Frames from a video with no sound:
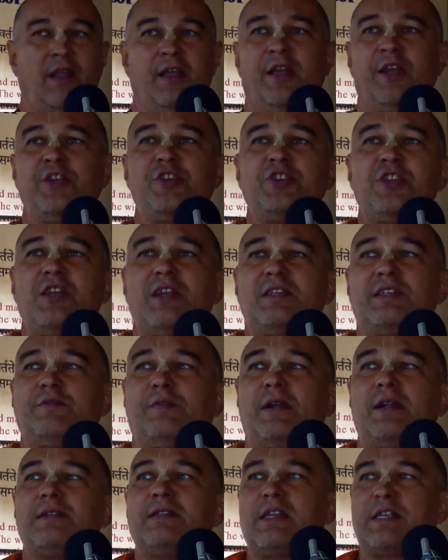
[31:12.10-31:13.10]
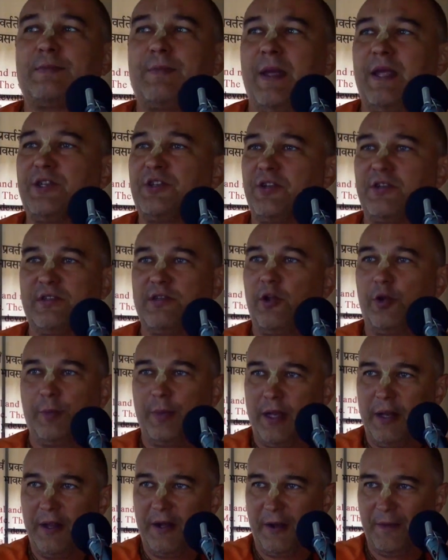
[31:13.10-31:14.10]
Krishna's first expansion is Lord
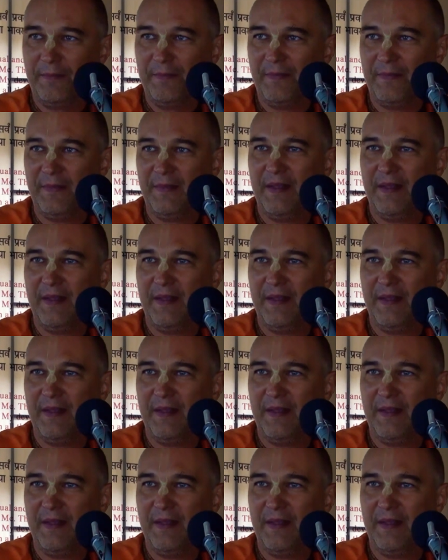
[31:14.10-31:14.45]
Balaram.